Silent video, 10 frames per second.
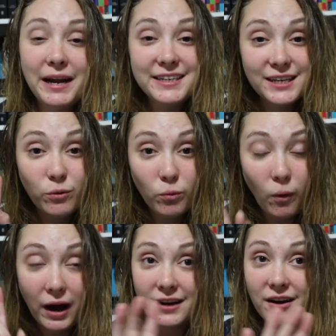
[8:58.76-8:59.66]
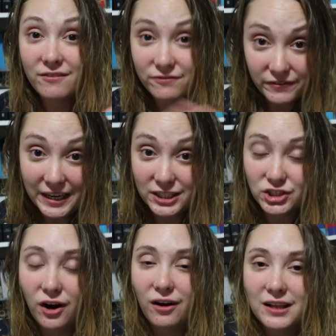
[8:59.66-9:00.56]
But I did
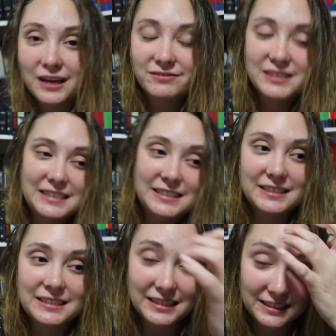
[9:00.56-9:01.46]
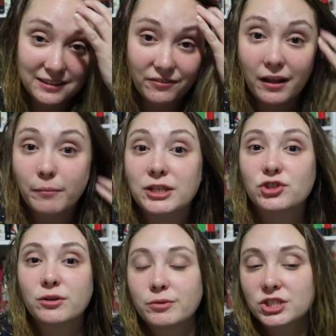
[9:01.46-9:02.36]
finish all of season 6 of
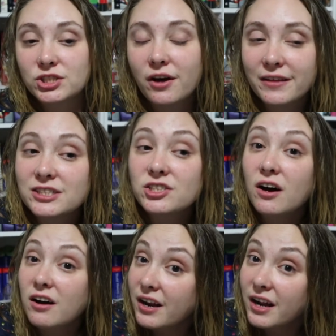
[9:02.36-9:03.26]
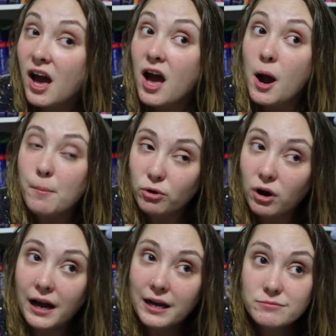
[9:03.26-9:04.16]
Elementary, which is that's on
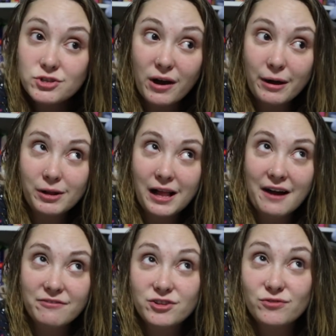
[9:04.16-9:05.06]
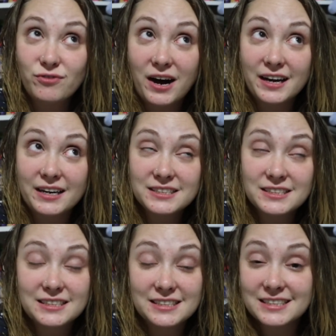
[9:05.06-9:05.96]
Prime, so I will have to find
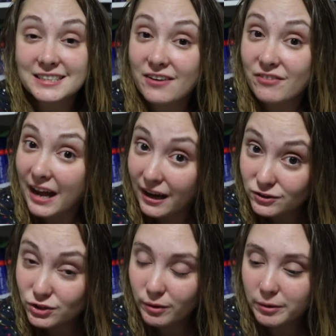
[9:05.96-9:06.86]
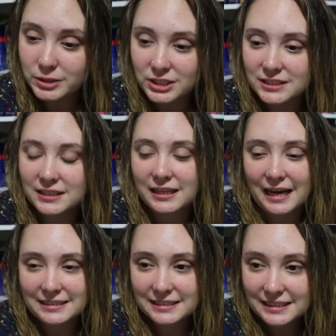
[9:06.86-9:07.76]
season 7 elsewhere, which is the
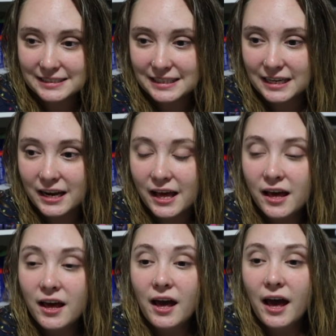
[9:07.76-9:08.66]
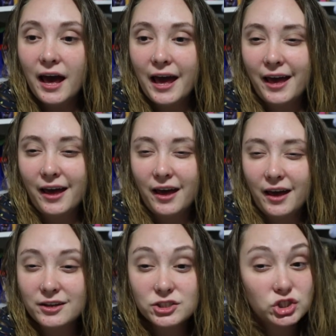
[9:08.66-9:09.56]
last season.
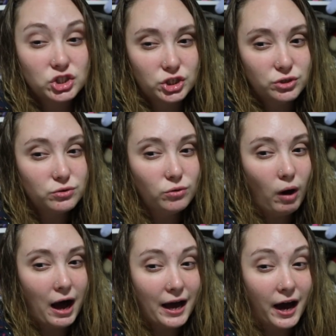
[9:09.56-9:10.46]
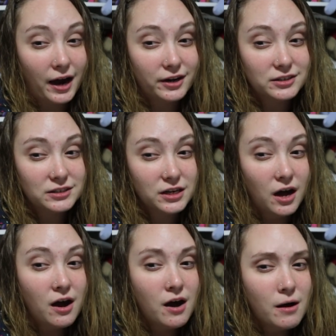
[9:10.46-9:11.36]
And 2, I ironed
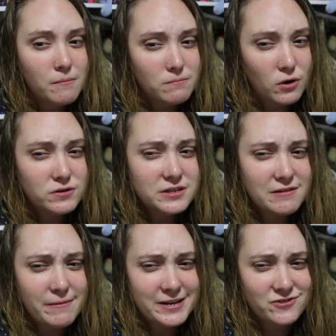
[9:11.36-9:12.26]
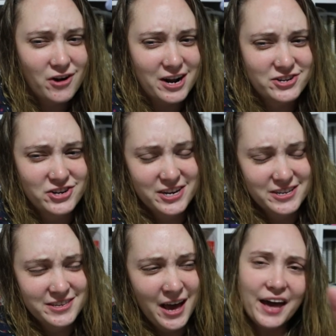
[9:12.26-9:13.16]
most of my
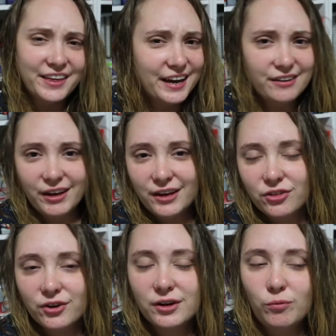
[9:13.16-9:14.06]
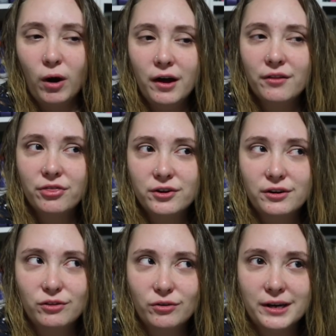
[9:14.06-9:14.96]
scrunchies. I think I have like
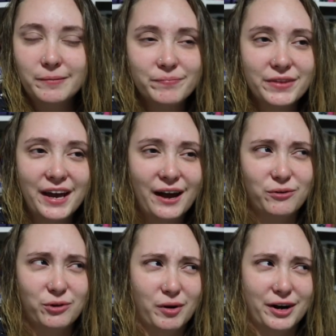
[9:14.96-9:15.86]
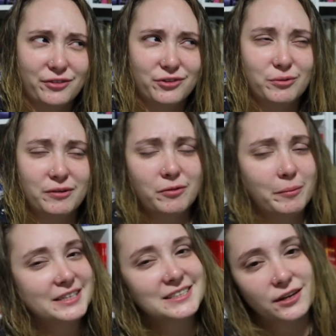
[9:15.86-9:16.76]
33. I don't know where I got 31
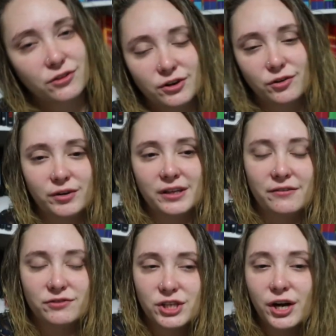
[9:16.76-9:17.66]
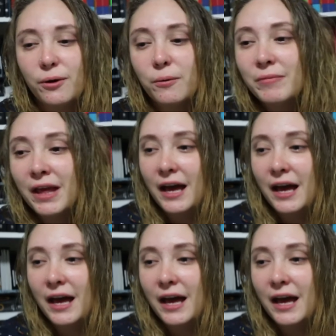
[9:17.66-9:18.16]
from. I think there's like 33 left to go.